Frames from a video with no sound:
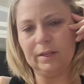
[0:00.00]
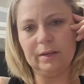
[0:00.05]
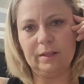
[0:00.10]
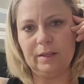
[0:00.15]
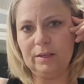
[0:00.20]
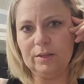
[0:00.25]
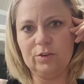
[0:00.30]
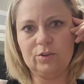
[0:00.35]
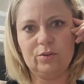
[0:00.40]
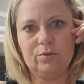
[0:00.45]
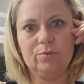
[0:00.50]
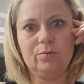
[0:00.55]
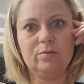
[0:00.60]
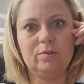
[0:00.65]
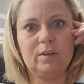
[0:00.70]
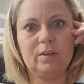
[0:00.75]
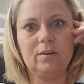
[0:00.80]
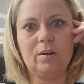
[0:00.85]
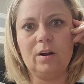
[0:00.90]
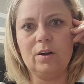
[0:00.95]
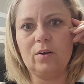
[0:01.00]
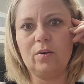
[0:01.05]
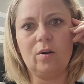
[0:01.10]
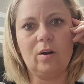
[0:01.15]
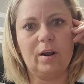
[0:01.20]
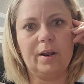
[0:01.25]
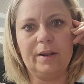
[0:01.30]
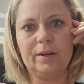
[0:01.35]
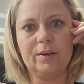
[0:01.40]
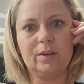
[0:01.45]
any issues and not
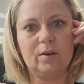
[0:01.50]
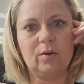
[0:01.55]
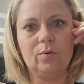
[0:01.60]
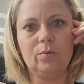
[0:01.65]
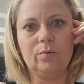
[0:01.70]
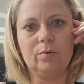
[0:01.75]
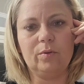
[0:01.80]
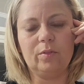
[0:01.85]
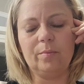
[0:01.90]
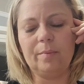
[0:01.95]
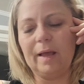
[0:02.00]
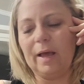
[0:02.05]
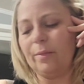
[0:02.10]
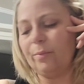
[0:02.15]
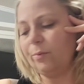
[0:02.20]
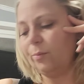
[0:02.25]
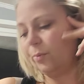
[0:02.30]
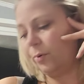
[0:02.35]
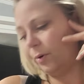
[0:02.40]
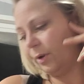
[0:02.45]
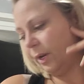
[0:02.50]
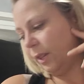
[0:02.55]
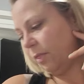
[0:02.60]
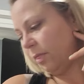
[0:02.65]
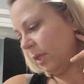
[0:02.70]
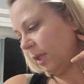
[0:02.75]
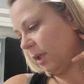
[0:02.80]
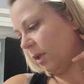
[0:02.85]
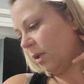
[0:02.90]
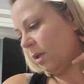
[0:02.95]
crying to go to the bathroom or
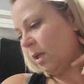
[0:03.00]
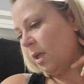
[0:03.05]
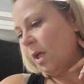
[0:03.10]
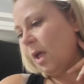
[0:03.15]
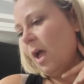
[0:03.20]
anything.